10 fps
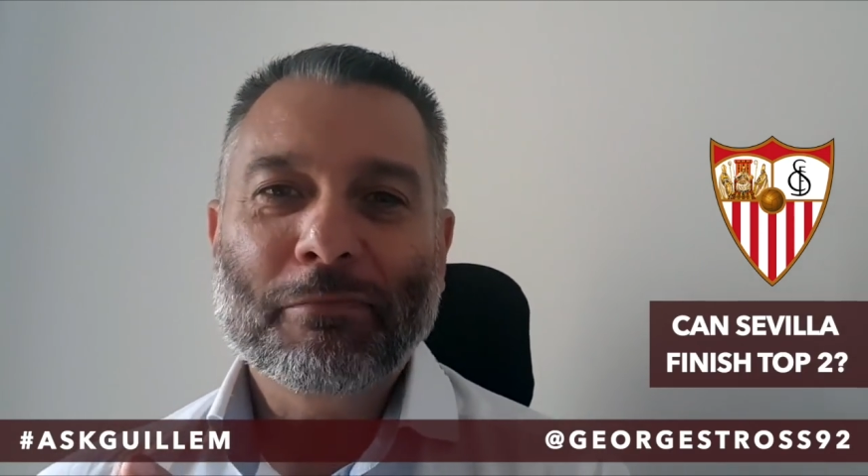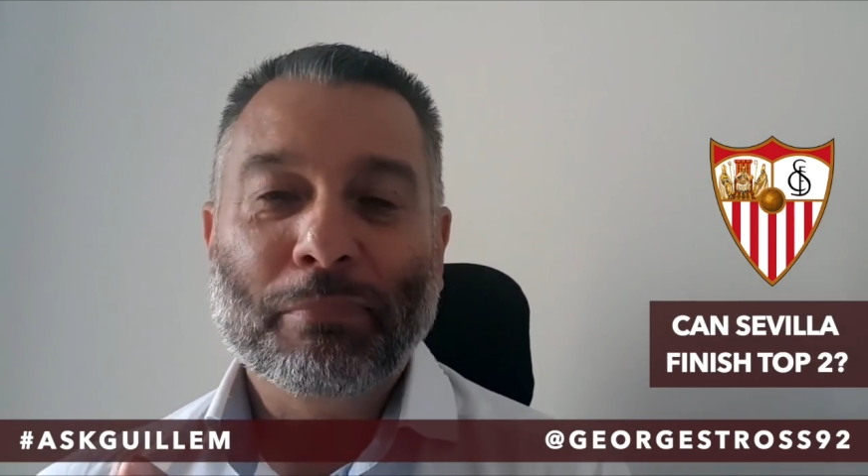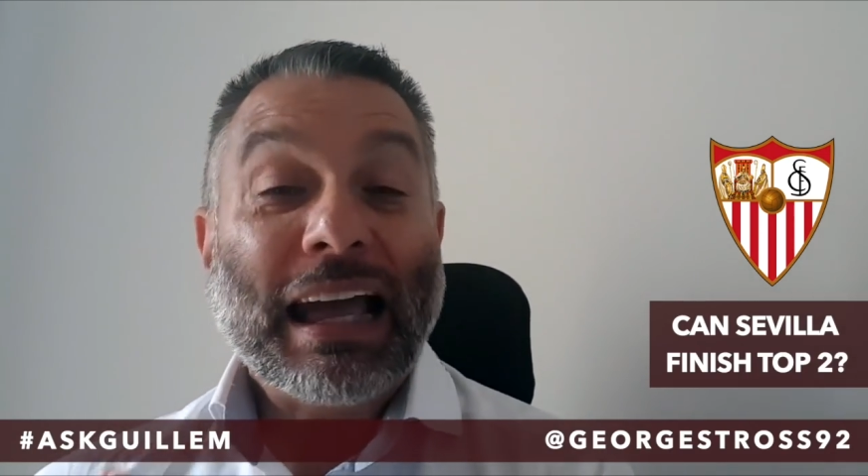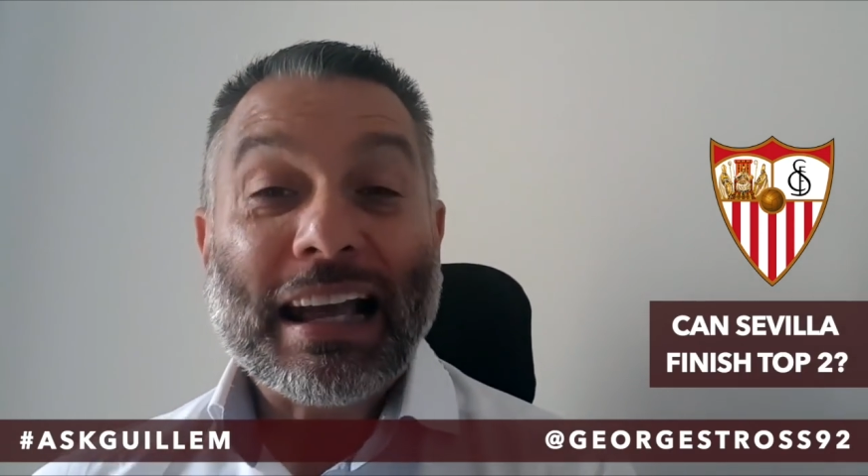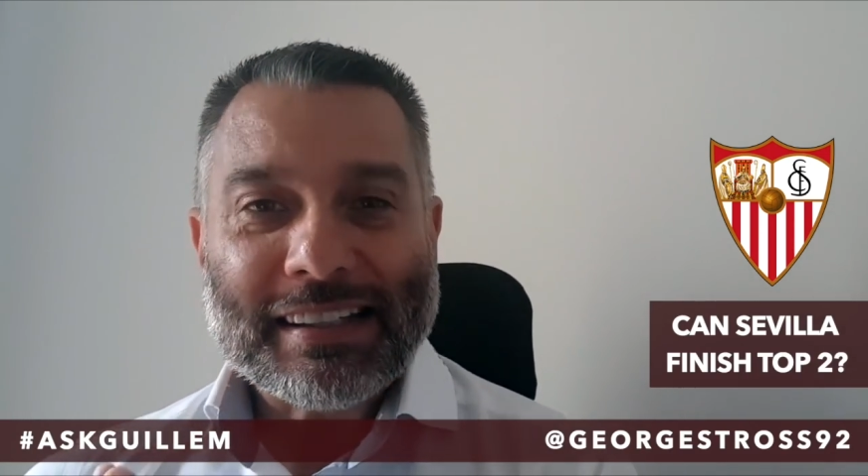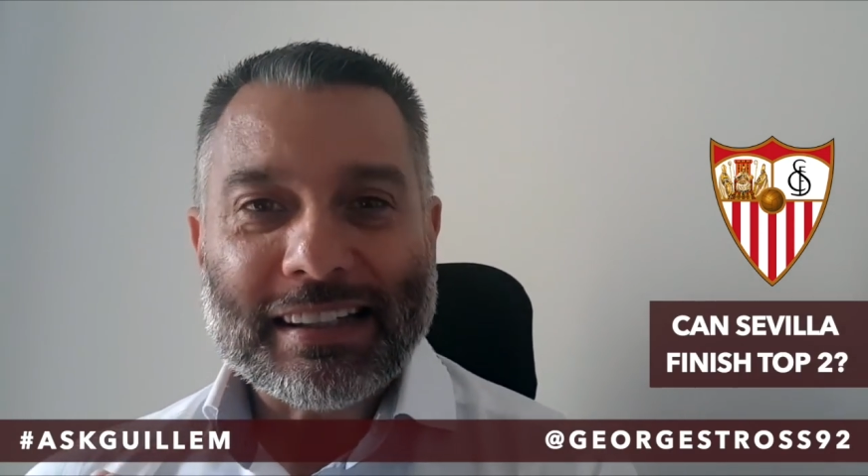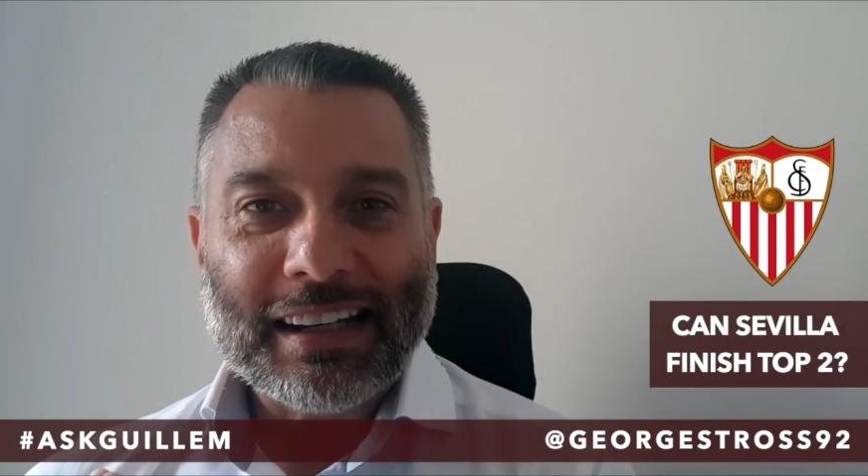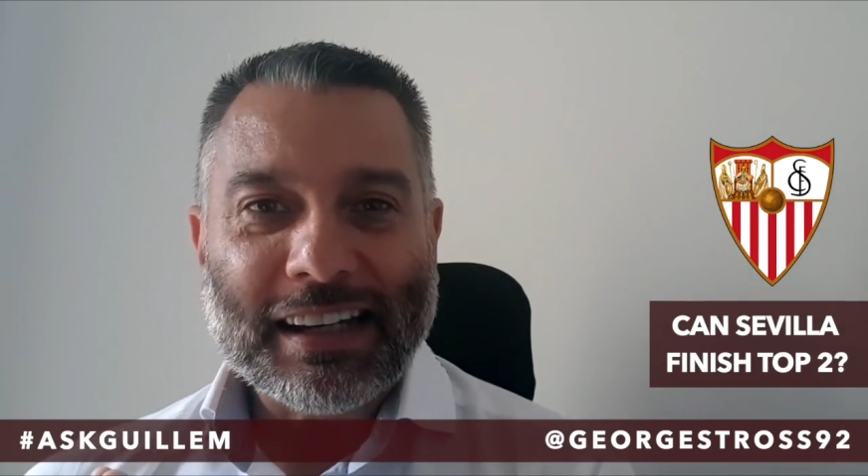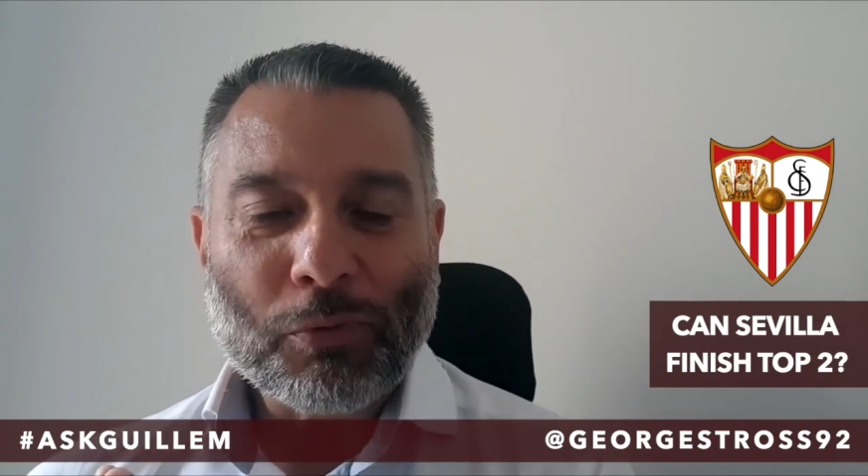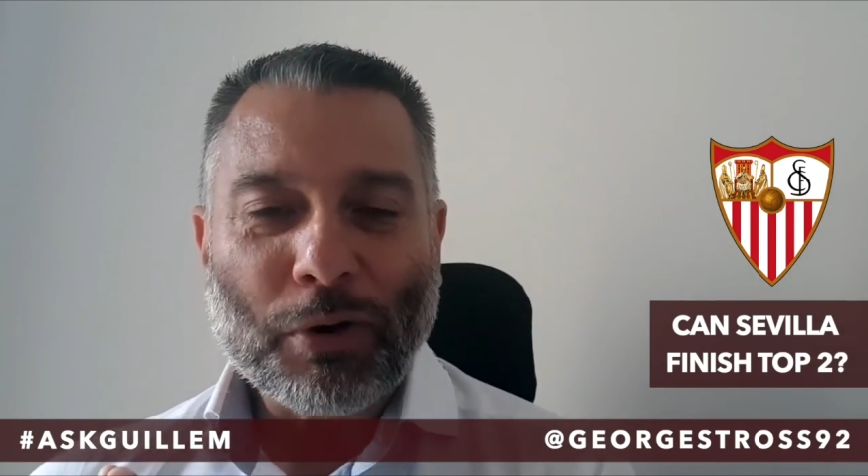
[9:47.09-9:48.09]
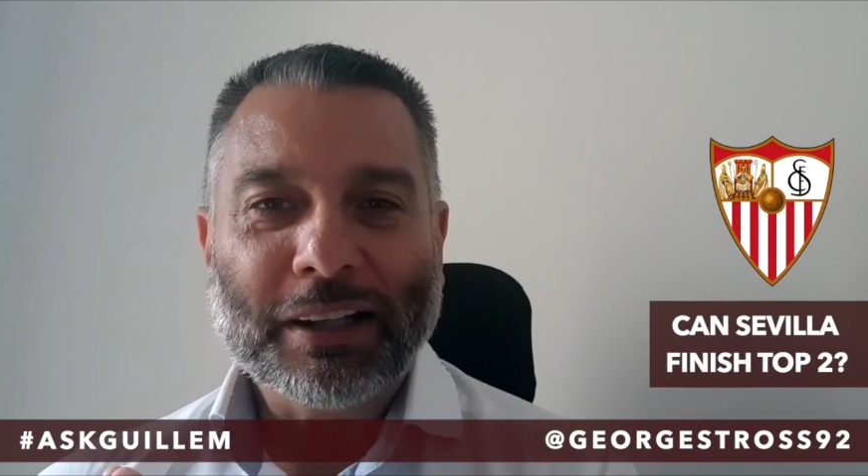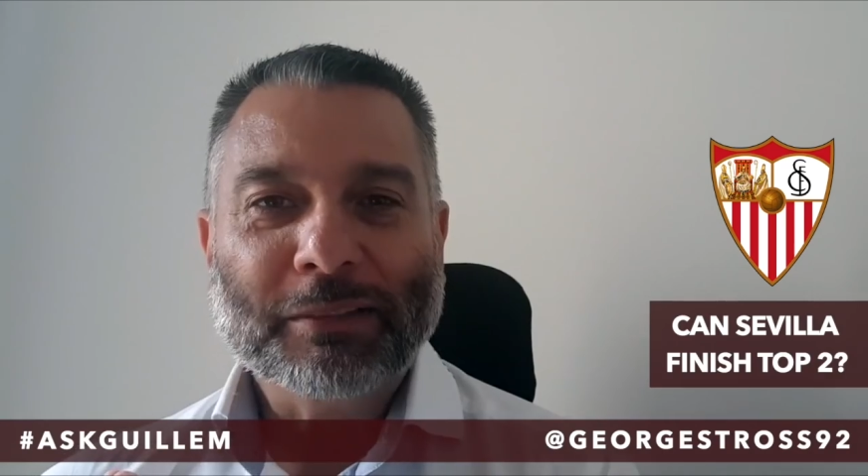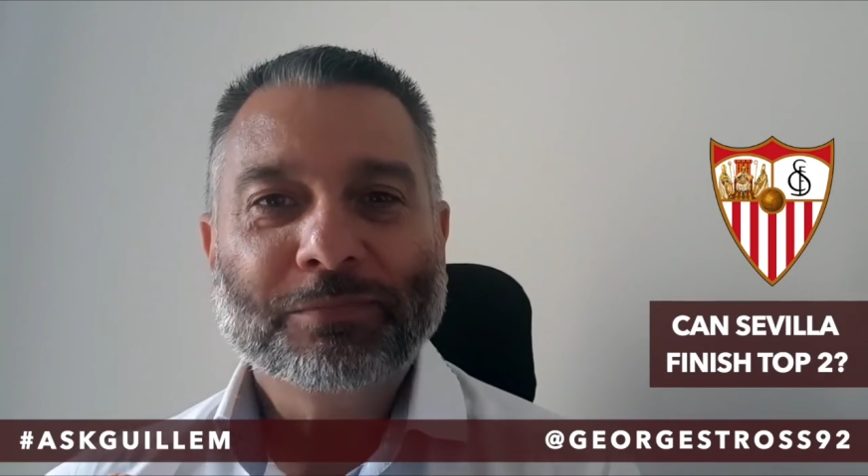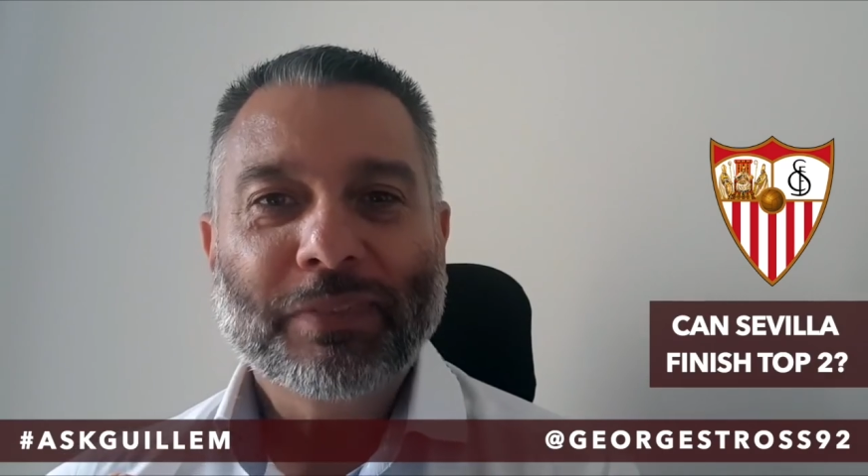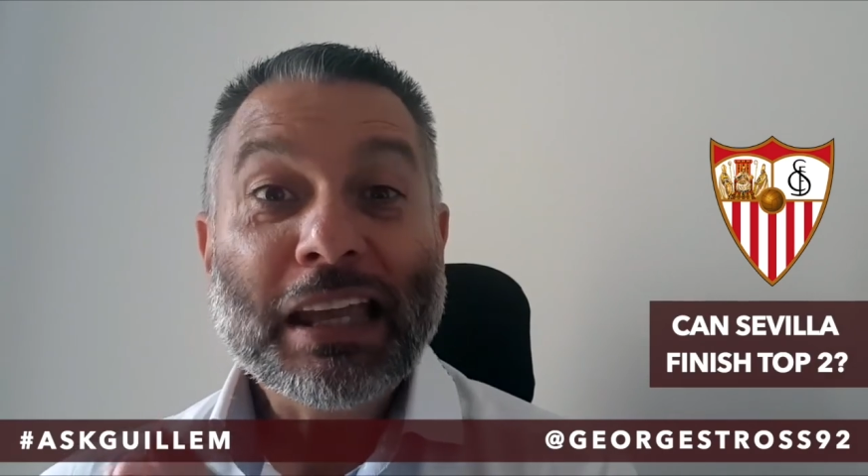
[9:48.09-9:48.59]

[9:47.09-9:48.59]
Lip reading: by accident in a way.